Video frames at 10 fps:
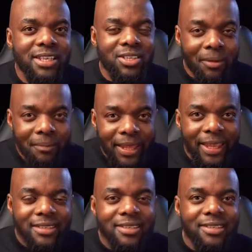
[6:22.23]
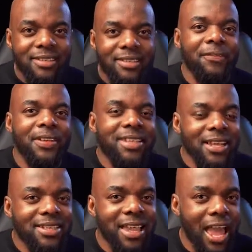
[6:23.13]
is complete if it
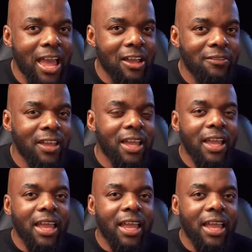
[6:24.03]
doesn't have